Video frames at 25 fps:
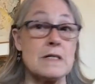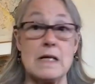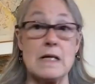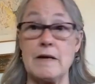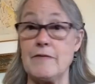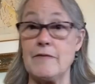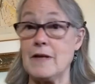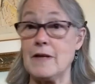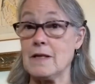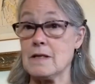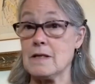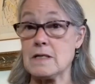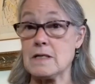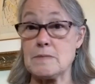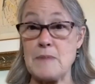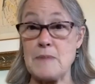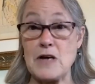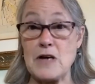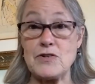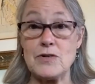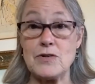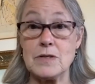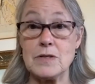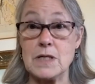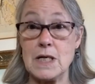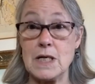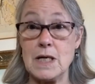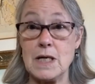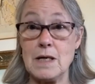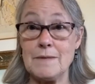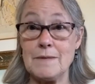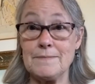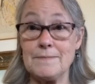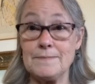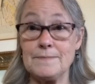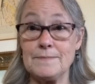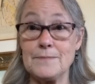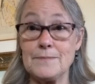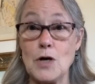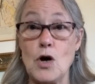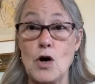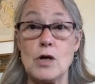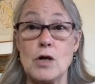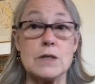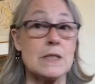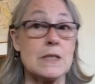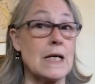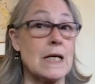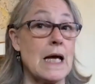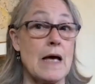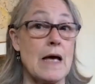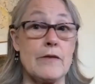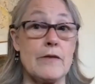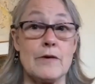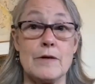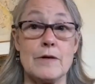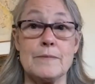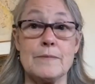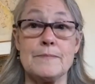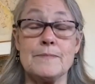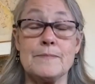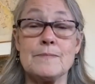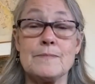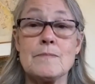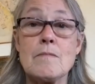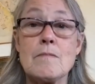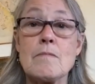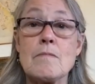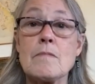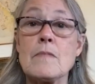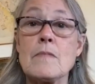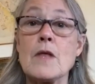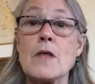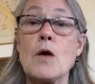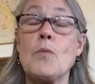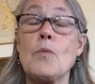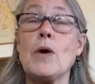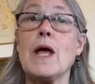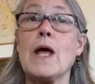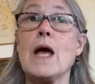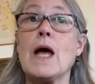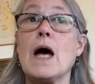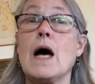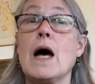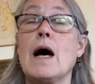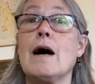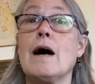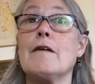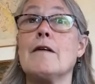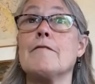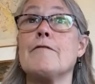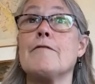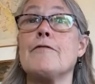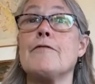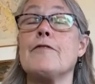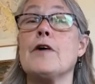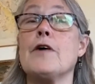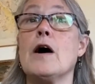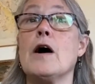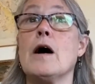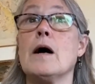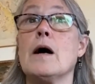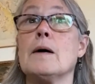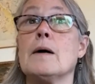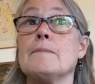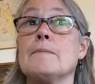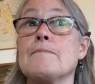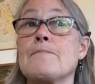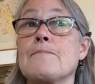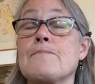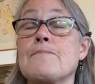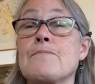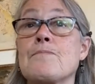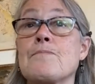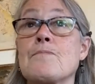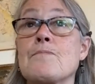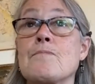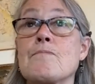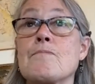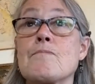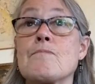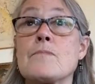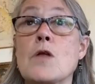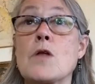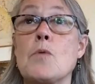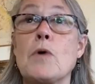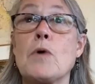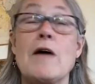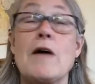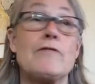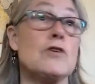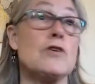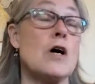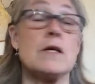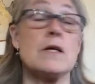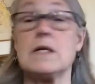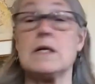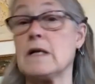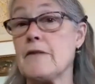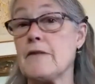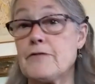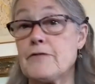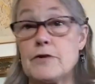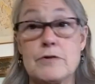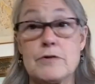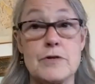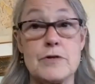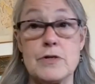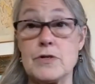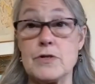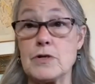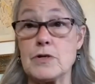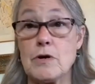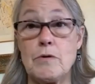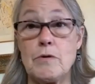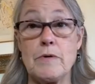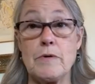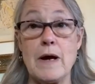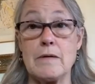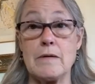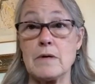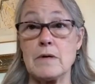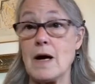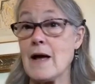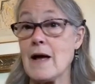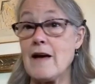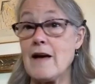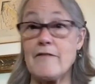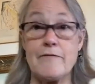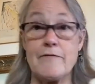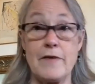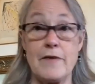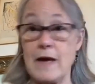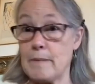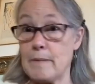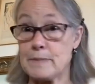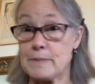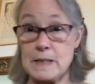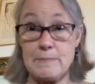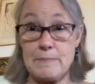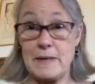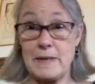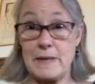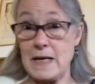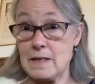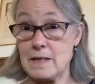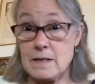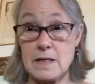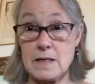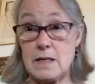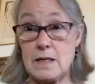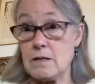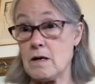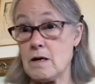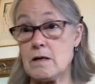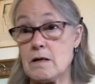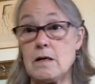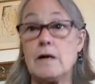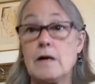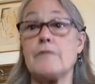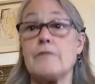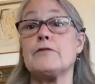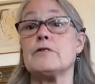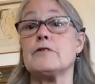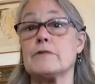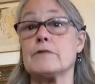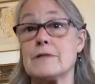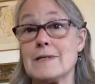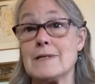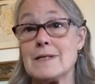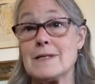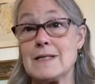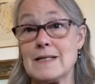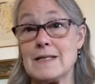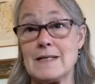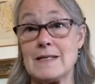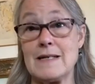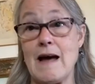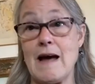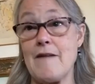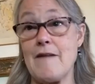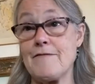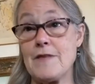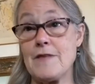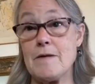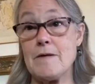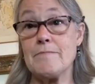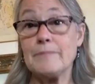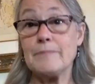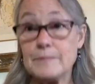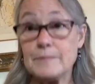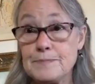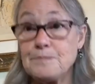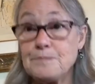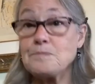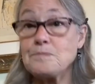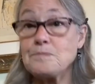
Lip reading: leaving the specialty altogether. We have not enough nurses to go around. I have empty beds and not enough nurses to staff them